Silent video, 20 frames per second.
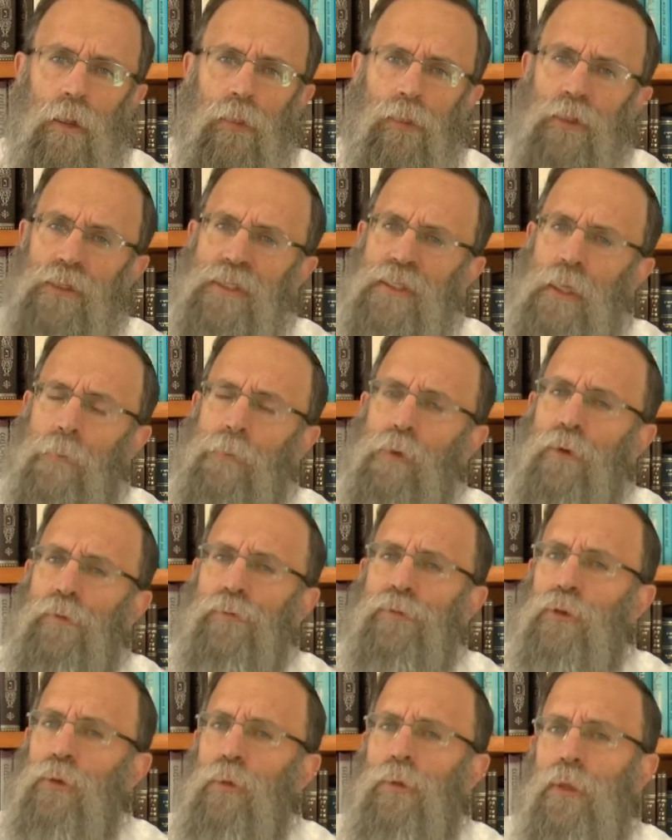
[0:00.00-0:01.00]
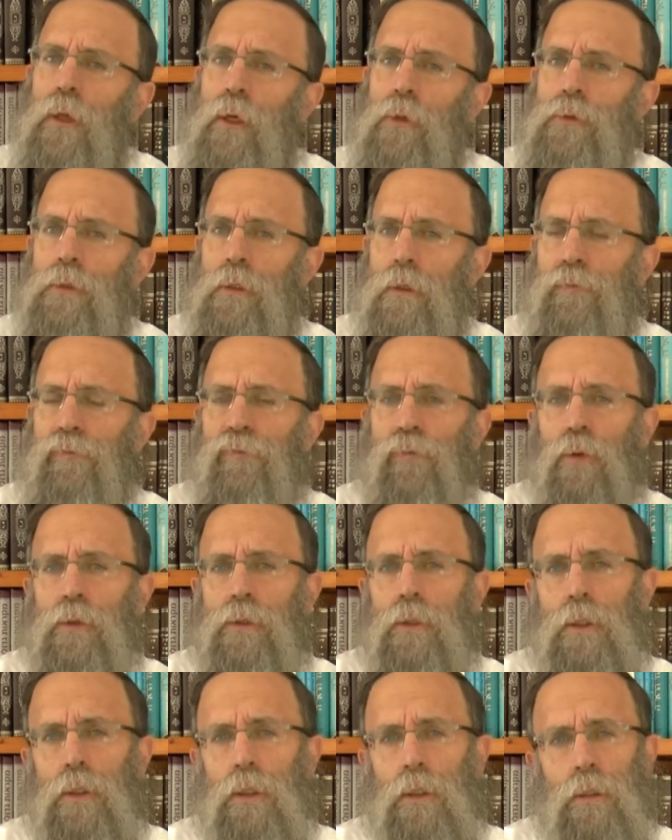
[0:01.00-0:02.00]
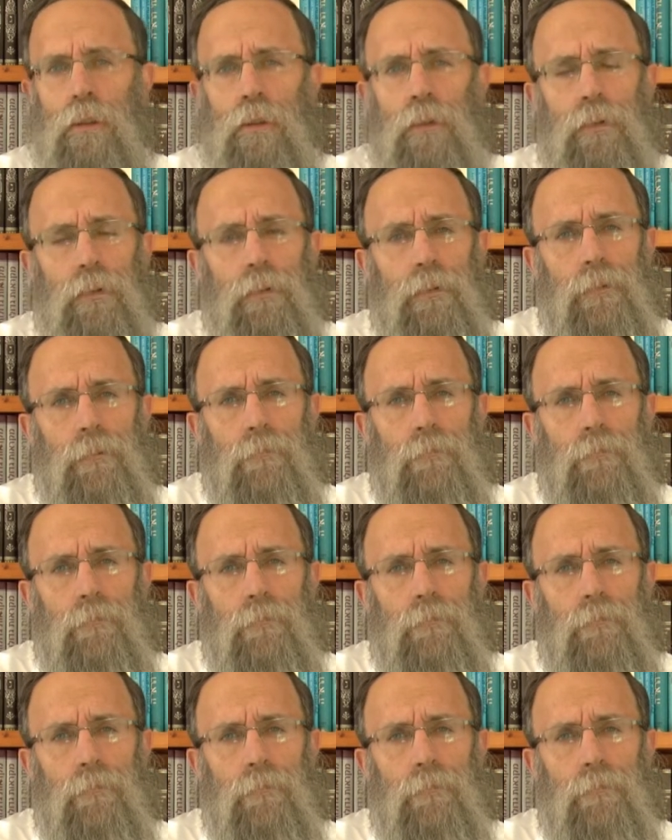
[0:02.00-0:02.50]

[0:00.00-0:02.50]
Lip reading: The summer of 2014